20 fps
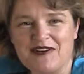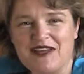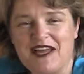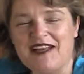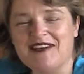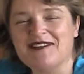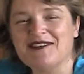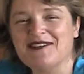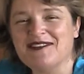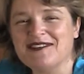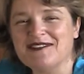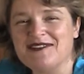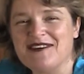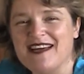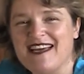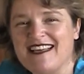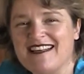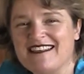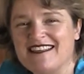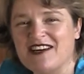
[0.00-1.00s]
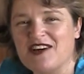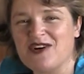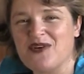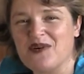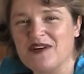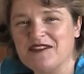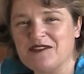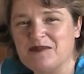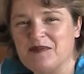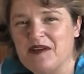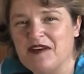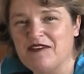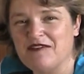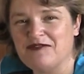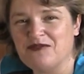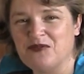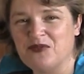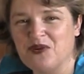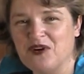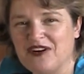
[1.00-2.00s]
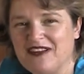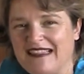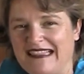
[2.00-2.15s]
Okay, so let's go ahead and take a quick spin for